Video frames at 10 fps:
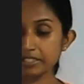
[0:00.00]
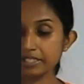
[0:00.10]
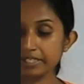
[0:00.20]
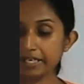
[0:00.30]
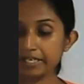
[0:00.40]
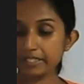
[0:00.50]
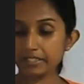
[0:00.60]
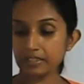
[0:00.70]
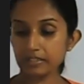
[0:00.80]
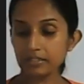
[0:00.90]

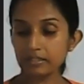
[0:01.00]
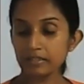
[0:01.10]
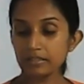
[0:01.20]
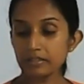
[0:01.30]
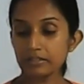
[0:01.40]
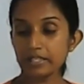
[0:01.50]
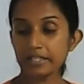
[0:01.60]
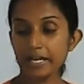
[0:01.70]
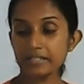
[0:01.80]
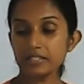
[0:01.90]
indicating the
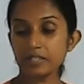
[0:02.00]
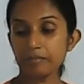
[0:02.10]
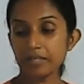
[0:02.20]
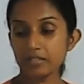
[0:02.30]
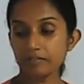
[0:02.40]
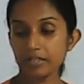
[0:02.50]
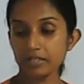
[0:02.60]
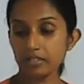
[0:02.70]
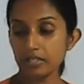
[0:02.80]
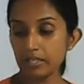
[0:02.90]
reaction between